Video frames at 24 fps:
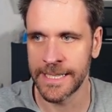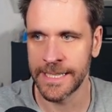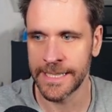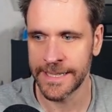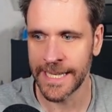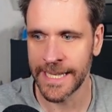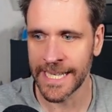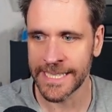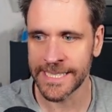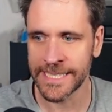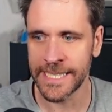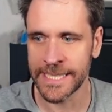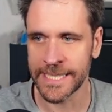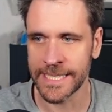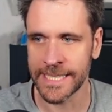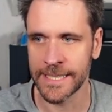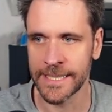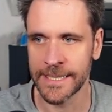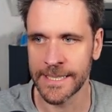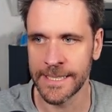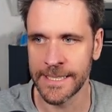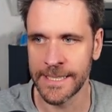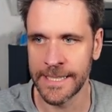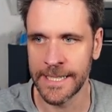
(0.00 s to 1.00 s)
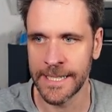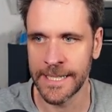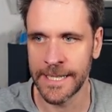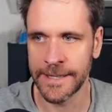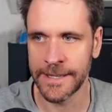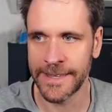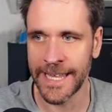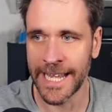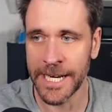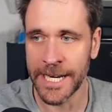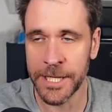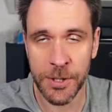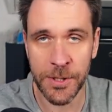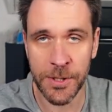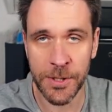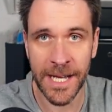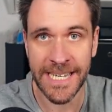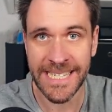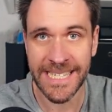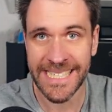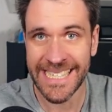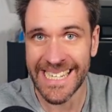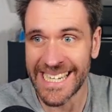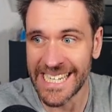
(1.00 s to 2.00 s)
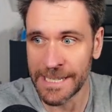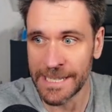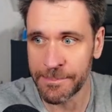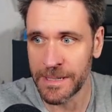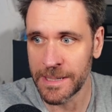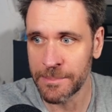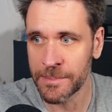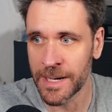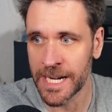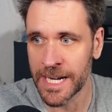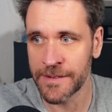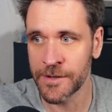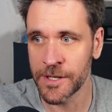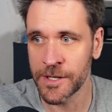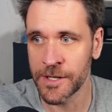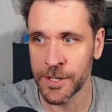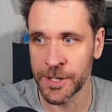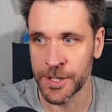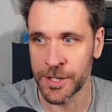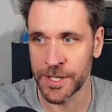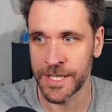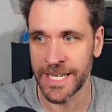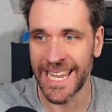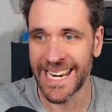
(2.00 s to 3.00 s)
That's it. That should ideally be my version.